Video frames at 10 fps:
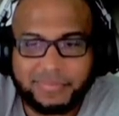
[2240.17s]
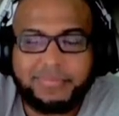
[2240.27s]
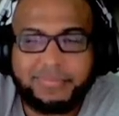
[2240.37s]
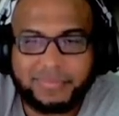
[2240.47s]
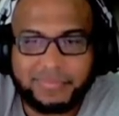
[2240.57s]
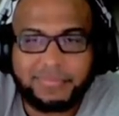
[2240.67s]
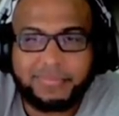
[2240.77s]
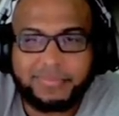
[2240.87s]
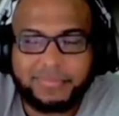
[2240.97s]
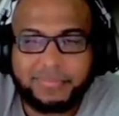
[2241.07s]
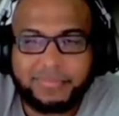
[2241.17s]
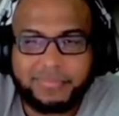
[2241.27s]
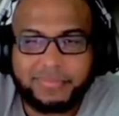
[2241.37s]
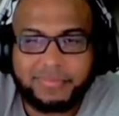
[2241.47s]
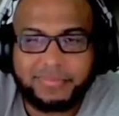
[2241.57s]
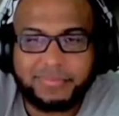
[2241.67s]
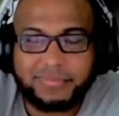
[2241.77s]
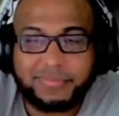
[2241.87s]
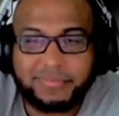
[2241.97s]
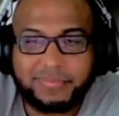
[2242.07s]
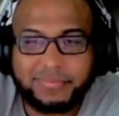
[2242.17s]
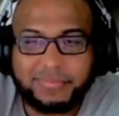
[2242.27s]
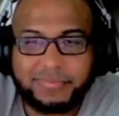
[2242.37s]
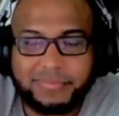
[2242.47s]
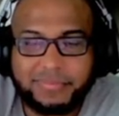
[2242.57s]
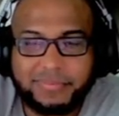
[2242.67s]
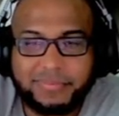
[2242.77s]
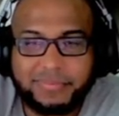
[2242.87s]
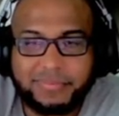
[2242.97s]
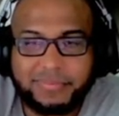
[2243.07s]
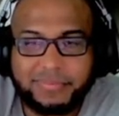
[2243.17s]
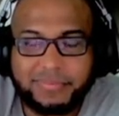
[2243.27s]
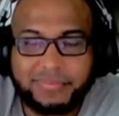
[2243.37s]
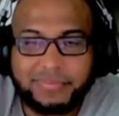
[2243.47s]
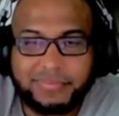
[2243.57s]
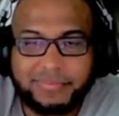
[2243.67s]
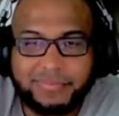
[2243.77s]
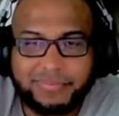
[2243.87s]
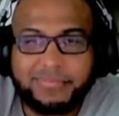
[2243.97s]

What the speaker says: This person isn't speaking.